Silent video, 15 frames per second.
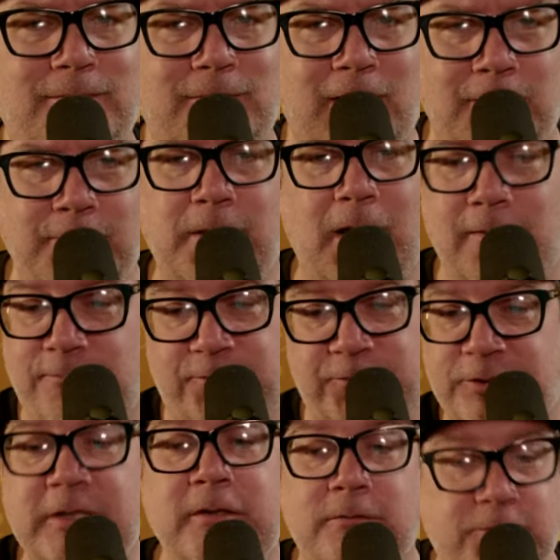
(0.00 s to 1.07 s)
I've
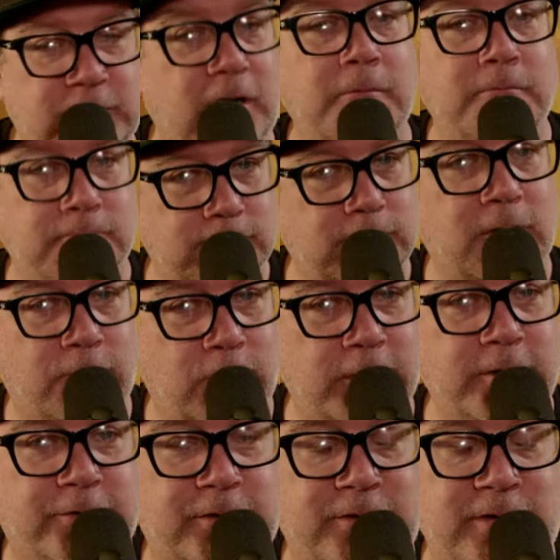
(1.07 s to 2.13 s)
seen some of what
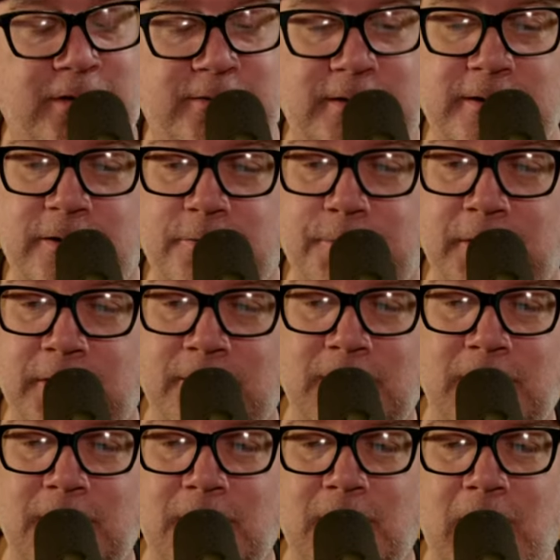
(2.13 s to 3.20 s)
you're suggesting here, but
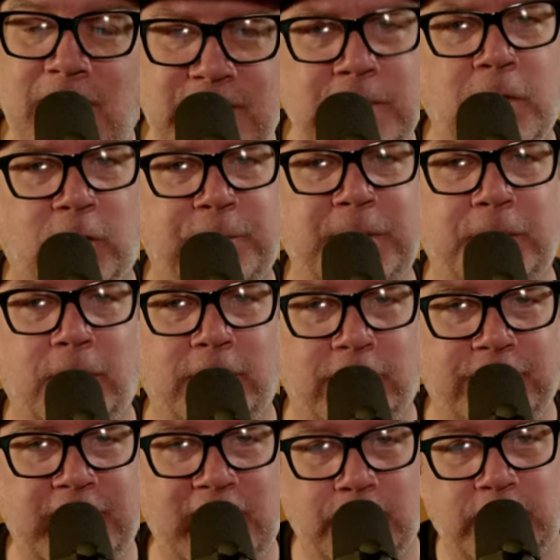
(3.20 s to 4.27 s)
I think most people
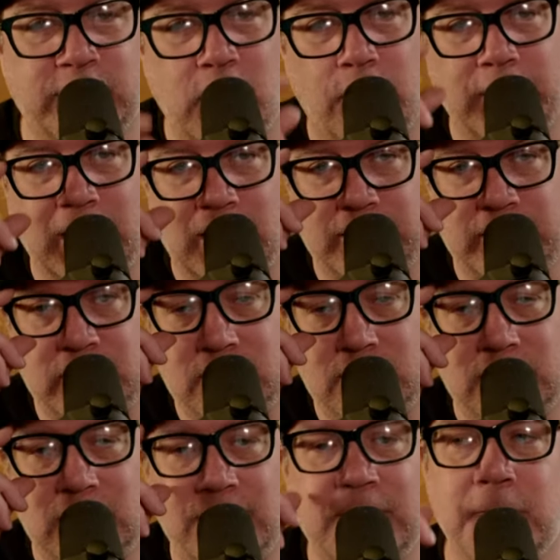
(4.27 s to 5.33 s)
understand what's going on here.
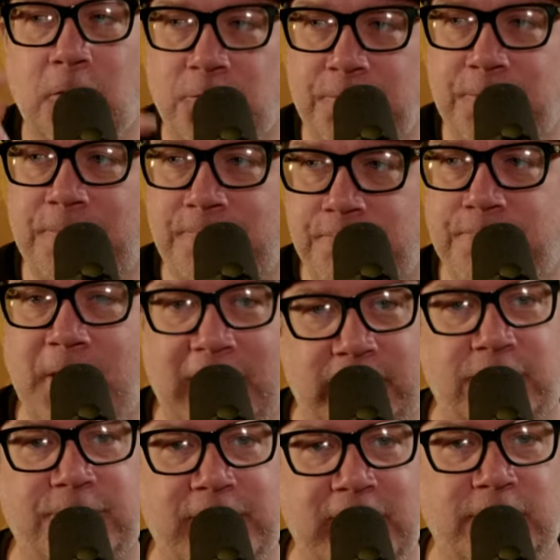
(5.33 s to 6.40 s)
I think most
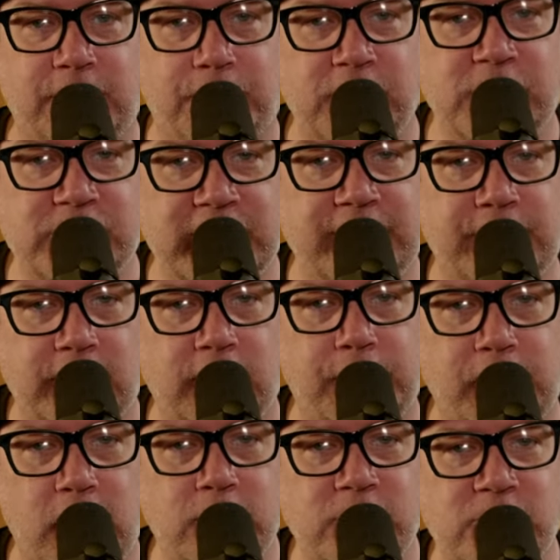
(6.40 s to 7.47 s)
Packers fans appreciate their
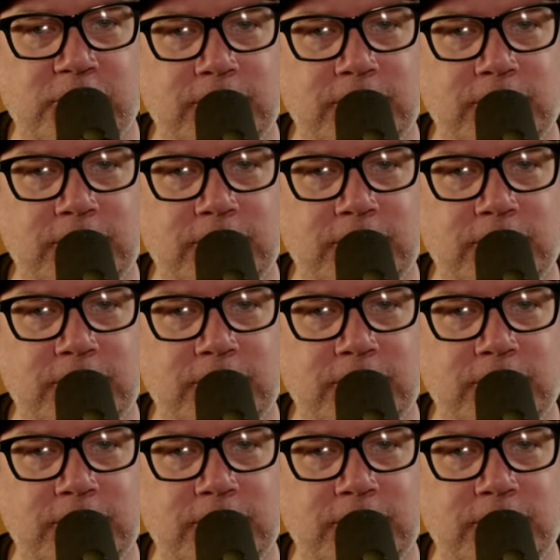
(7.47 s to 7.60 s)
approach.